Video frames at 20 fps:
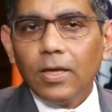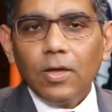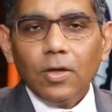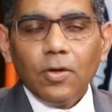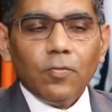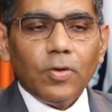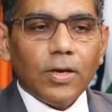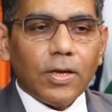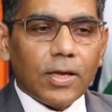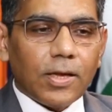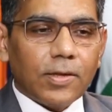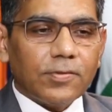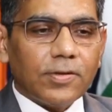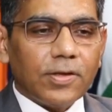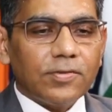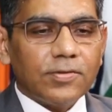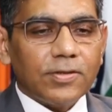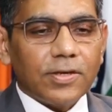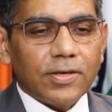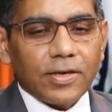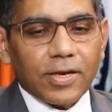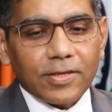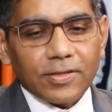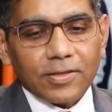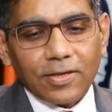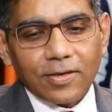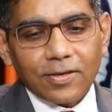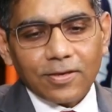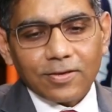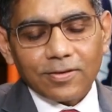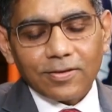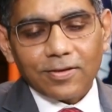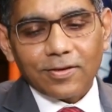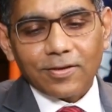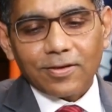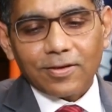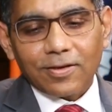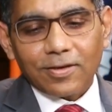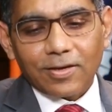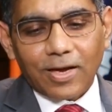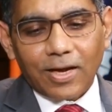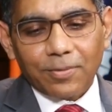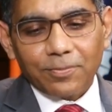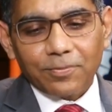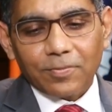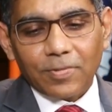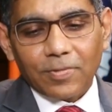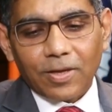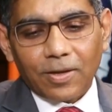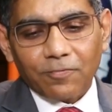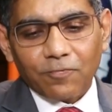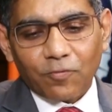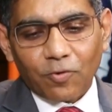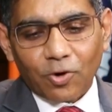Well, as I said, I think I'm